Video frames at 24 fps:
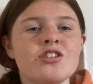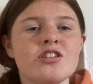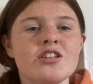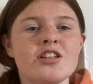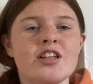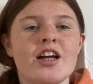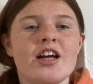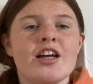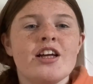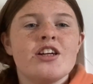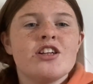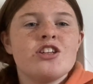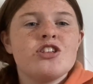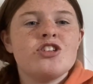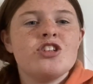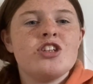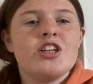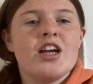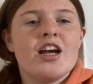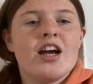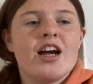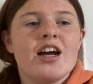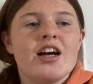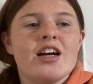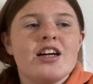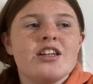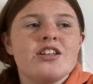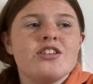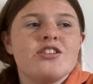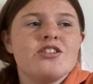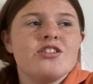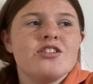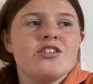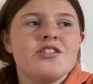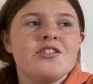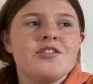like, she had,
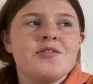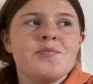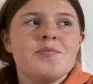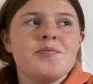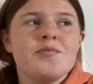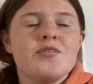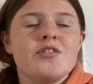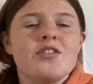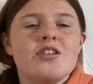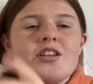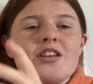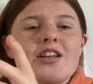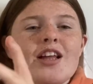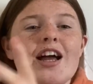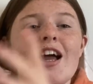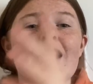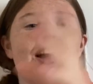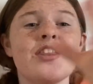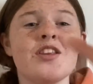like,